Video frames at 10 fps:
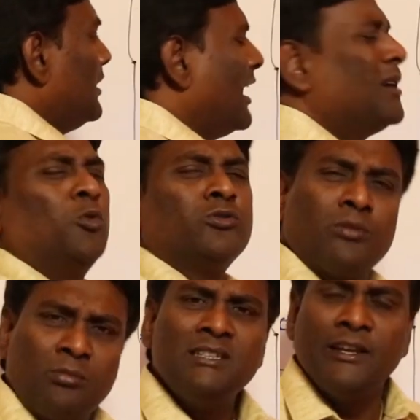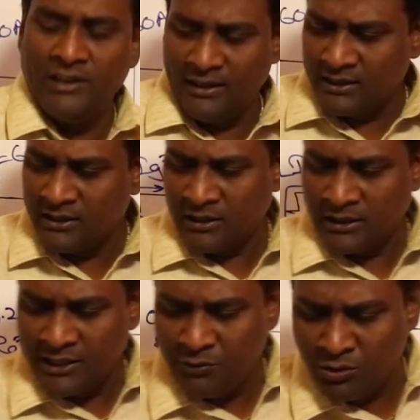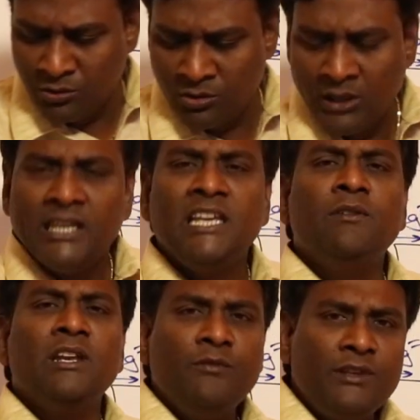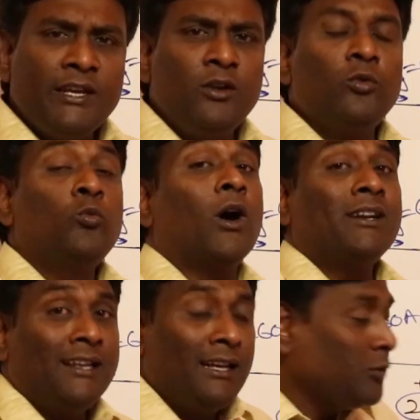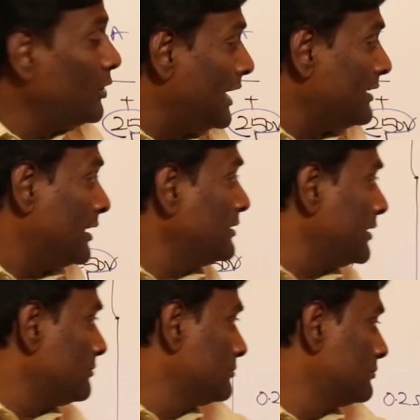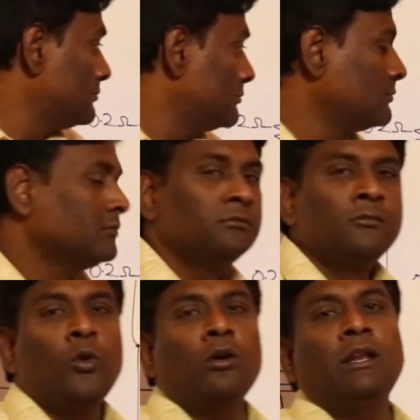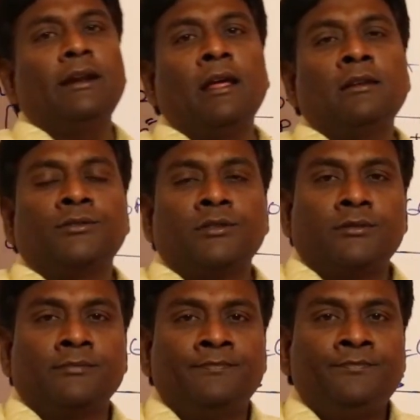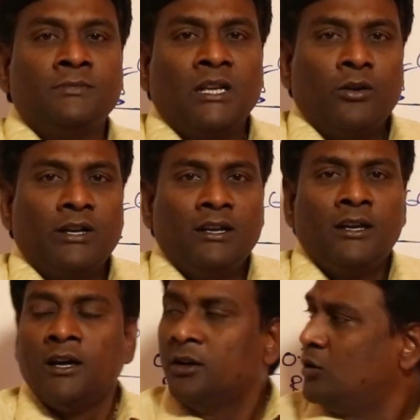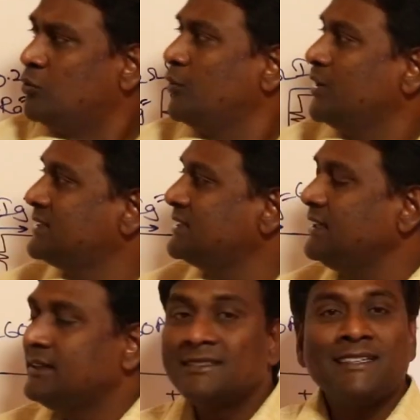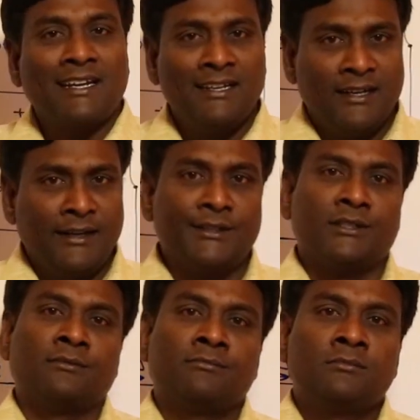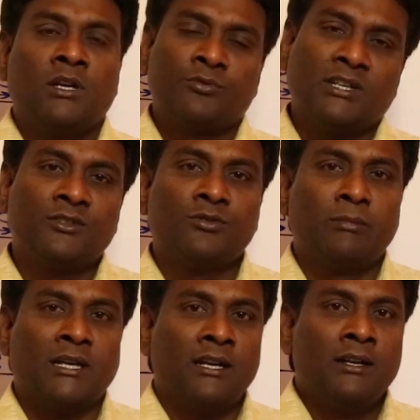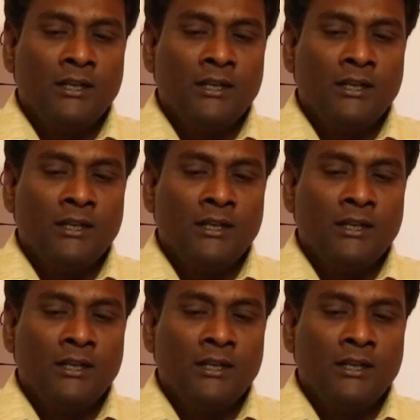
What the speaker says: and most probably they will not give you. Even if they give, what grade we learn? Nothing, not an analysis. Okay, now we will see the second condition of transformer.